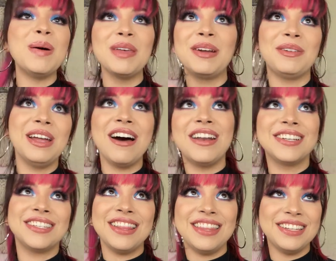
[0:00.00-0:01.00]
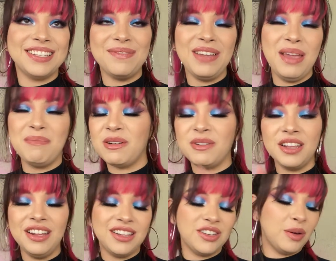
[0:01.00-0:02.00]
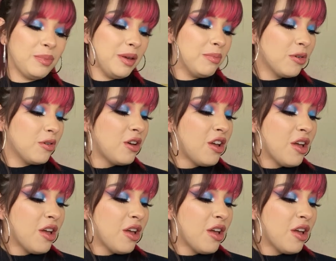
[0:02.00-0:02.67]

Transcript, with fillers: I'm like, Rihanna sent this to me, but really it's her people.